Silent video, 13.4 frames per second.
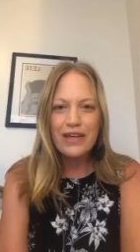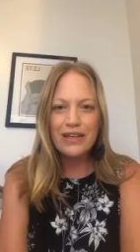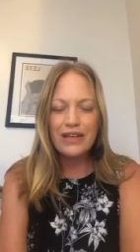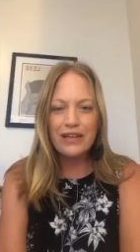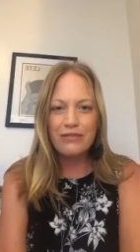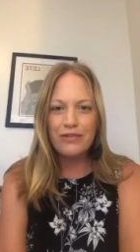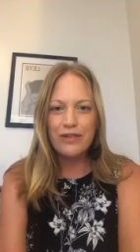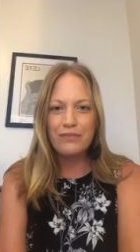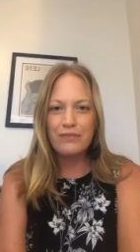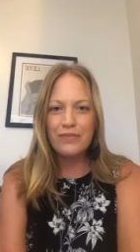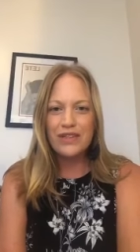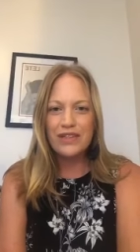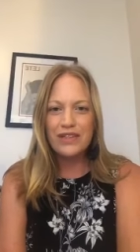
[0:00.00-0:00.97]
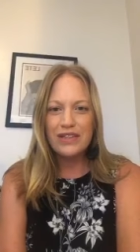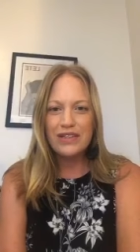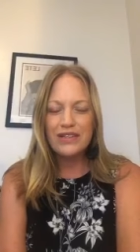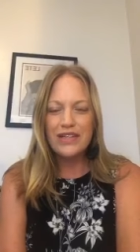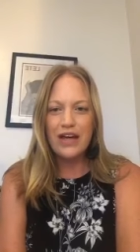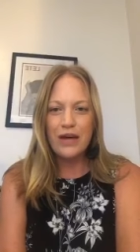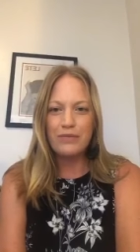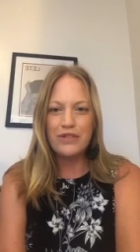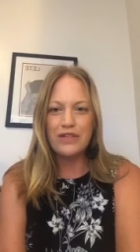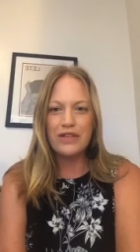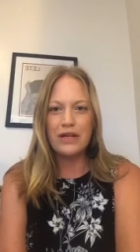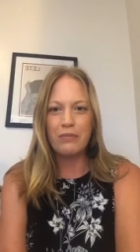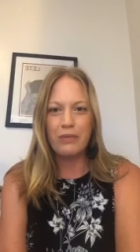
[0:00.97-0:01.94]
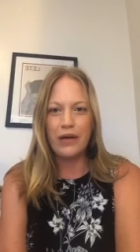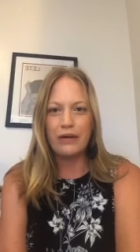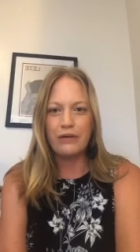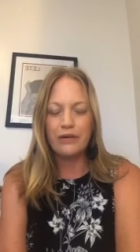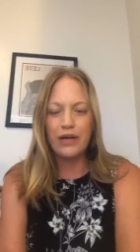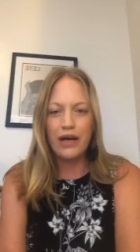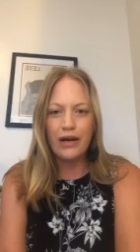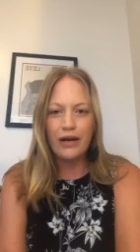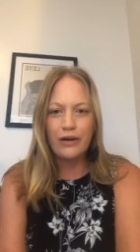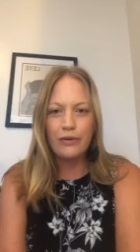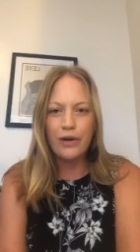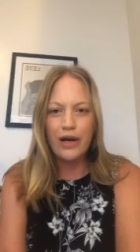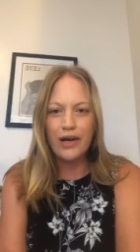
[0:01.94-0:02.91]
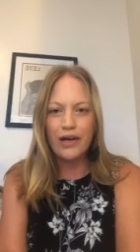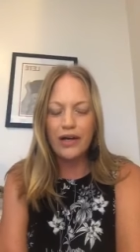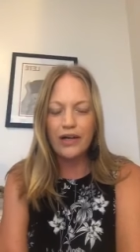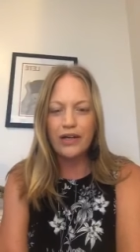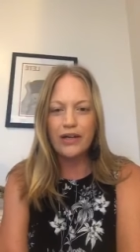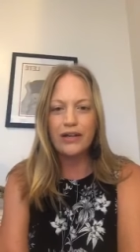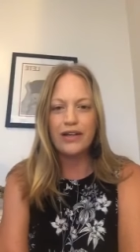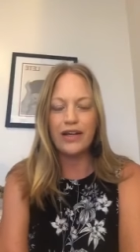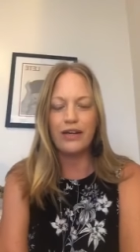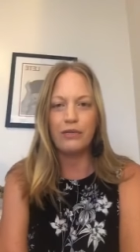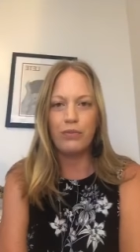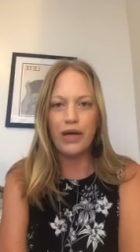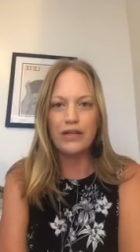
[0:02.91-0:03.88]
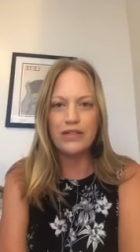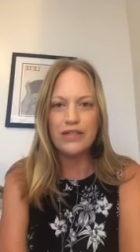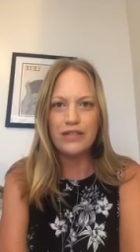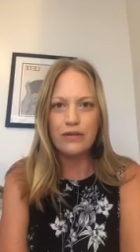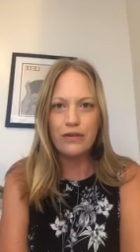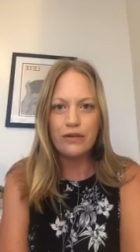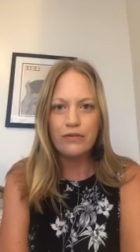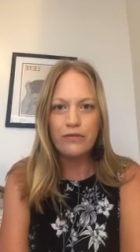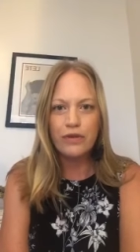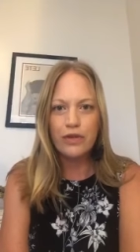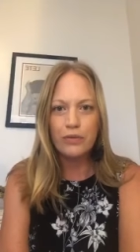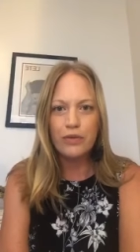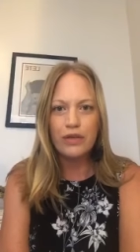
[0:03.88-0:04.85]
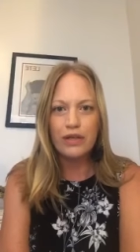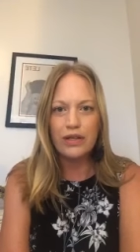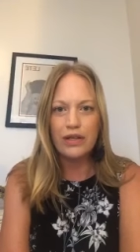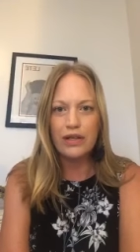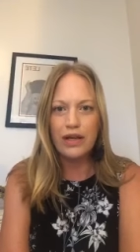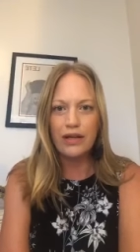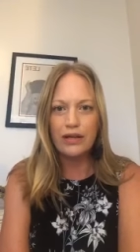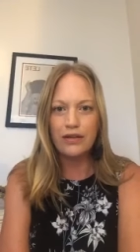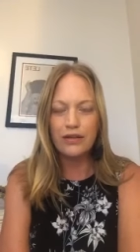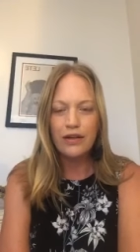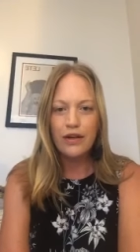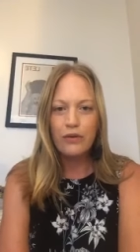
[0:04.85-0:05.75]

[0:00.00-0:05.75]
given me time to think about how I can best serve the community and